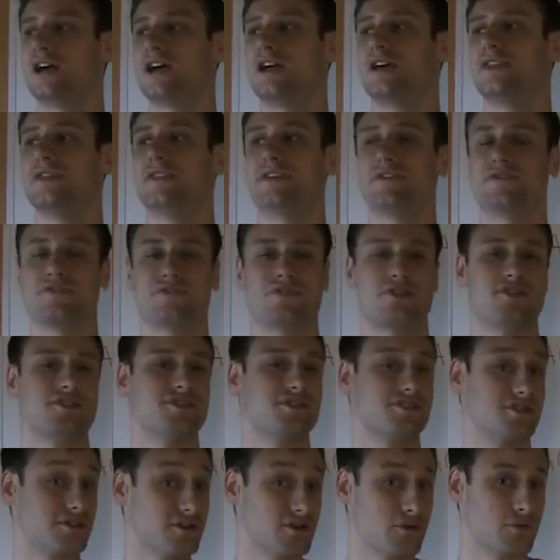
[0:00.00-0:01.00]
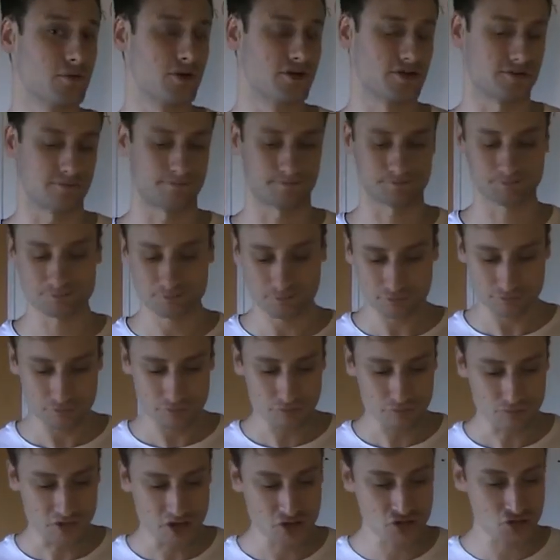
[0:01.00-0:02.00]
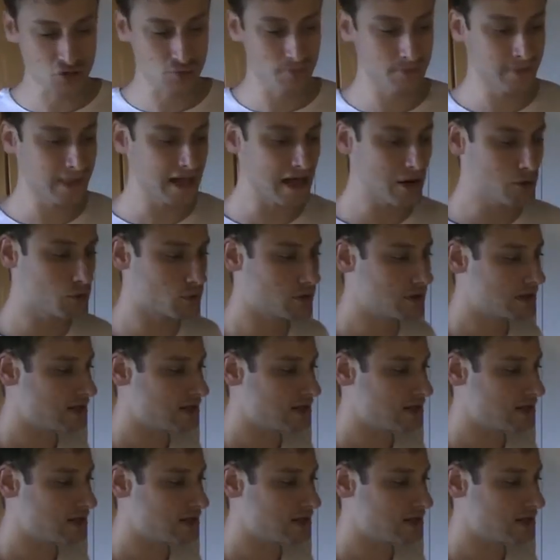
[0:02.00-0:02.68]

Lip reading: in different circuits. So now